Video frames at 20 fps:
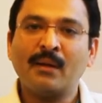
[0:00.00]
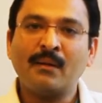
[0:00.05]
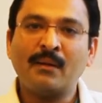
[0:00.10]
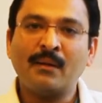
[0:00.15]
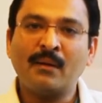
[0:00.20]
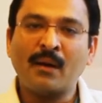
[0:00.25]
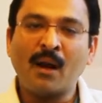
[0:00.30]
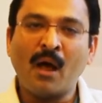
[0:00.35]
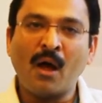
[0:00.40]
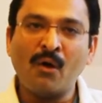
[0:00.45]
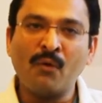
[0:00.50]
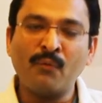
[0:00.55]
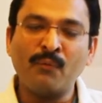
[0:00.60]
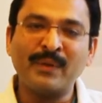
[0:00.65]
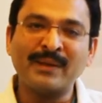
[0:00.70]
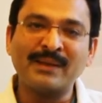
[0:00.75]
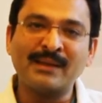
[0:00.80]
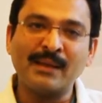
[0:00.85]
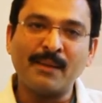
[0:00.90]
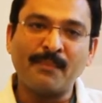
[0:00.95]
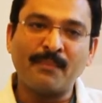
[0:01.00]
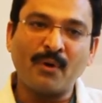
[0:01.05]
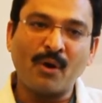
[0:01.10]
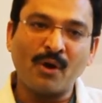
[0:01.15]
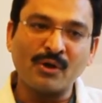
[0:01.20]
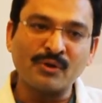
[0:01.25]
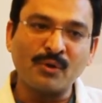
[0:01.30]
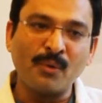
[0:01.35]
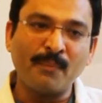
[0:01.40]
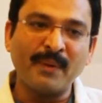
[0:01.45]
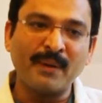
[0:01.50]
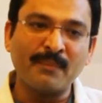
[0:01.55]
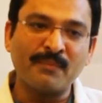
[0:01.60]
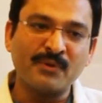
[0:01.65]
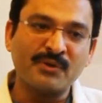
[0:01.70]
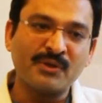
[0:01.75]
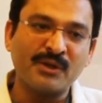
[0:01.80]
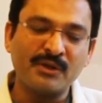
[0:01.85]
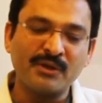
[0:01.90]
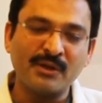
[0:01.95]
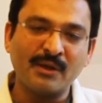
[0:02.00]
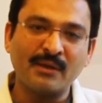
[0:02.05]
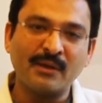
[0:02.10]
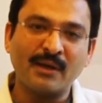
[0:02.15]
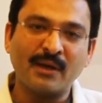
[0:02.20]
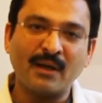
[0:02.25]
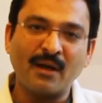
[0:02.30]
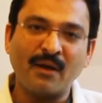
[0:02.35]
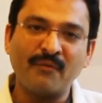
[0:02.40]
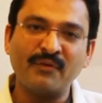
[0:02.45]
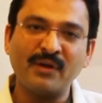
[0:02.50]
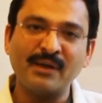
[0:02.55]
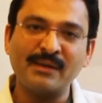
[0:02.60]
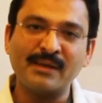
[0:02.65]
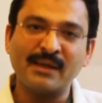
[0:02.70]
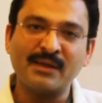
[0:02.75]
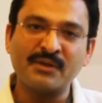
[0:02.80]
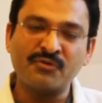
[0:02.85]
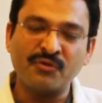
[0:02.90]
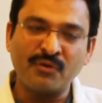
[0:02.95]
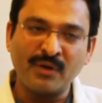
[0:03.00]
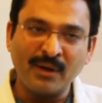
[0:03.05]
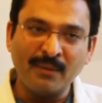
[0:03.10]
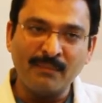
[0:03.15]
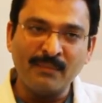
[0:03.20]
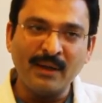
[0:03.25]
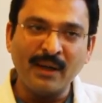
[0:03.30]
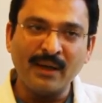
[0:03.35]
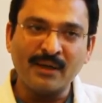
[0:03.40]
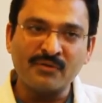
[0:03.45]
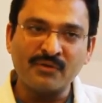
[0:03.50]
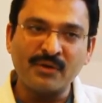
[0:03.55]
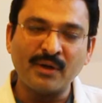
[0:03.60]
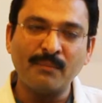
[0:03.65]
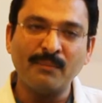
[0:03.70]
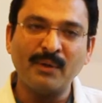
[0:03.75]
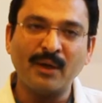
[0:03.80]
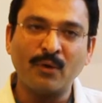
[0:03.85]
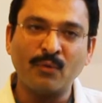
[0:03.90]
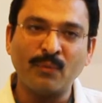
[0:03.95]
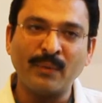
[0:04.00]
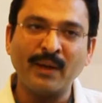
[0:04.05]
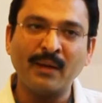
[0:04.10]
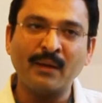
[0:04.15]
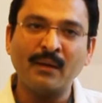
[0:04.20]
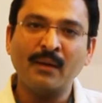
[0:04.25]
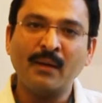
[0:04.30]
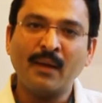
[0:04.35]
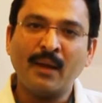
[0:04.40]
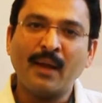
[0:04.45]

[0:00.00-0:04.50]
Now with laparoscopic procedure, the recovery is extremely, extremely quick,